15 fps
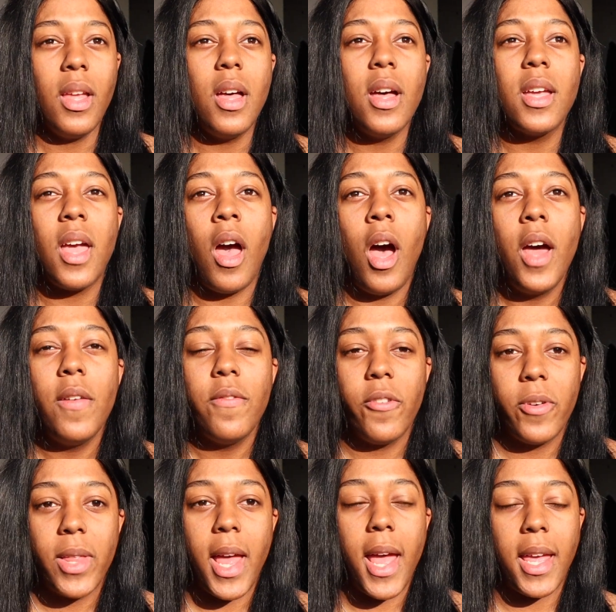a con for
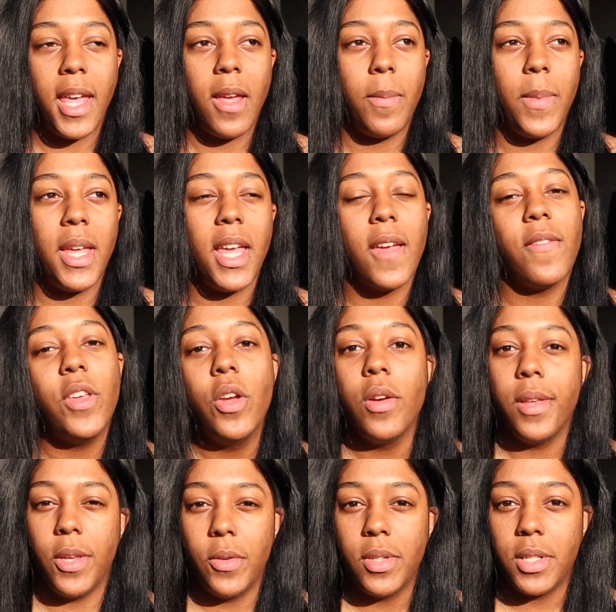that can be if you're
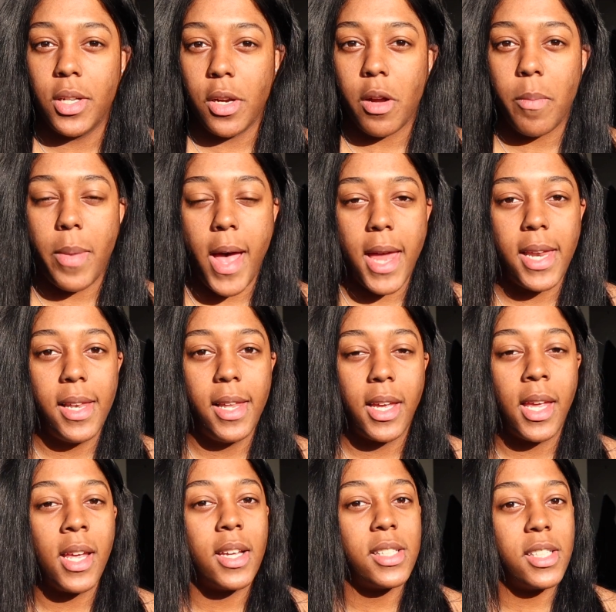used to your body
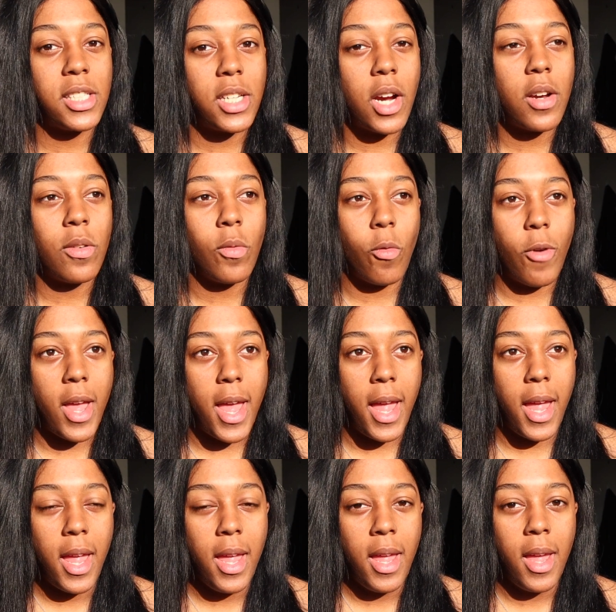looking a certain
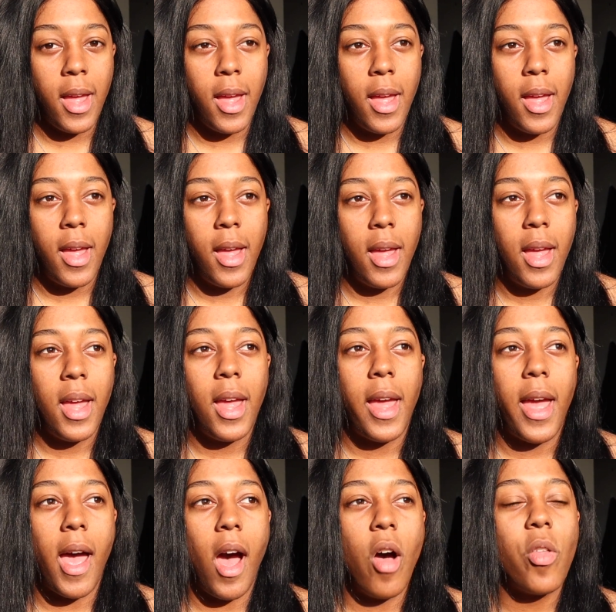way.
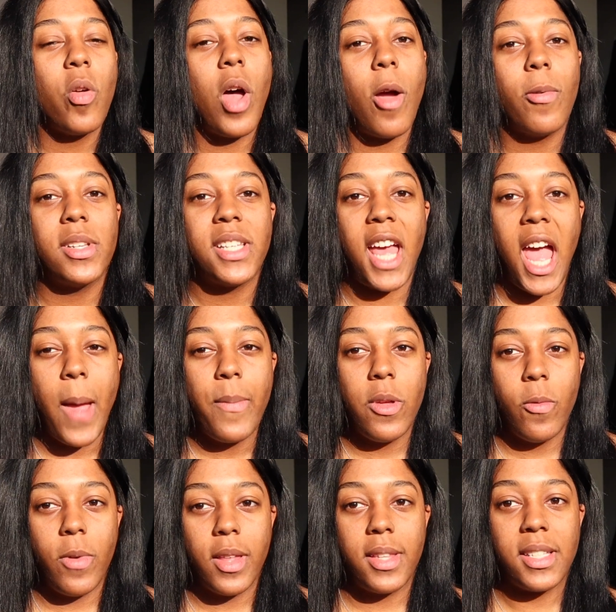Although I was happy
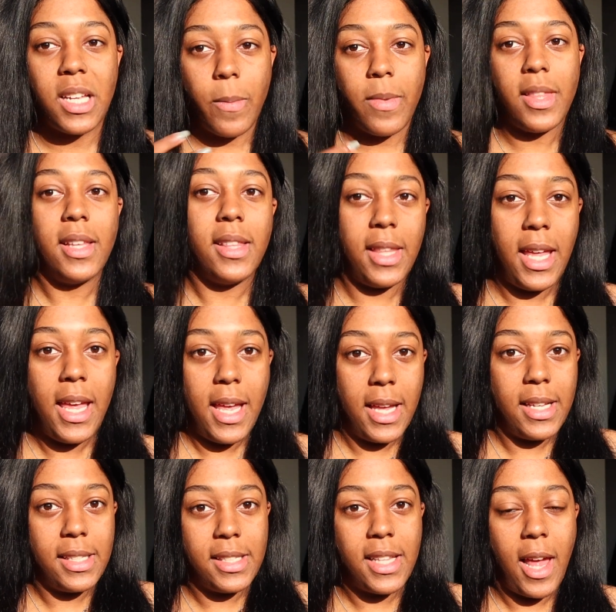with some of the
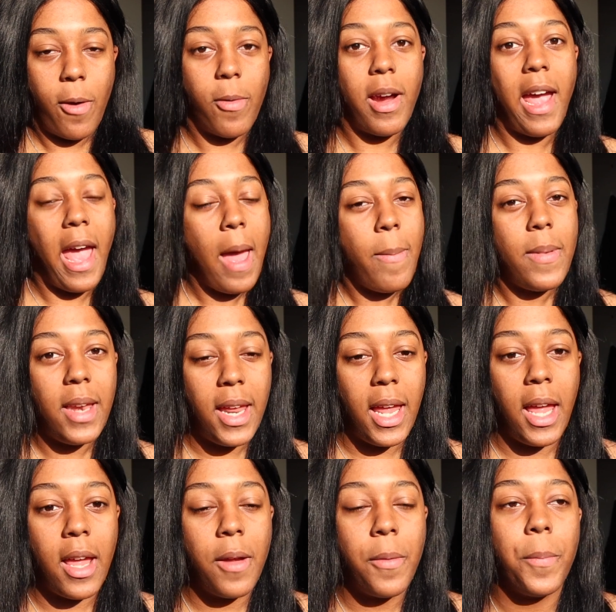things that were
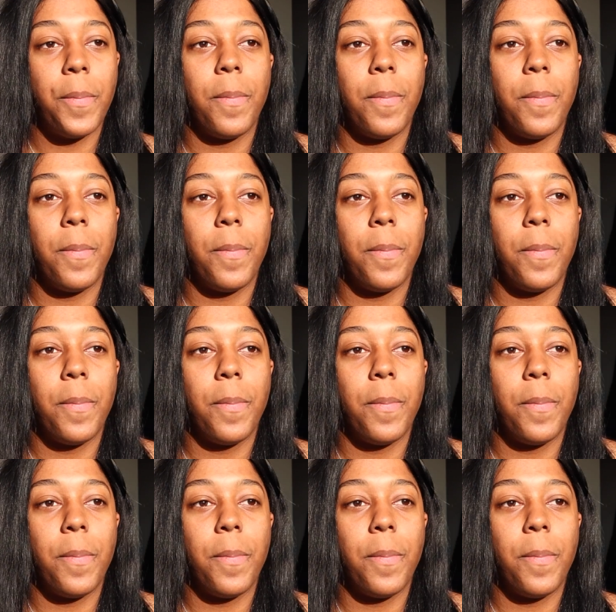happening,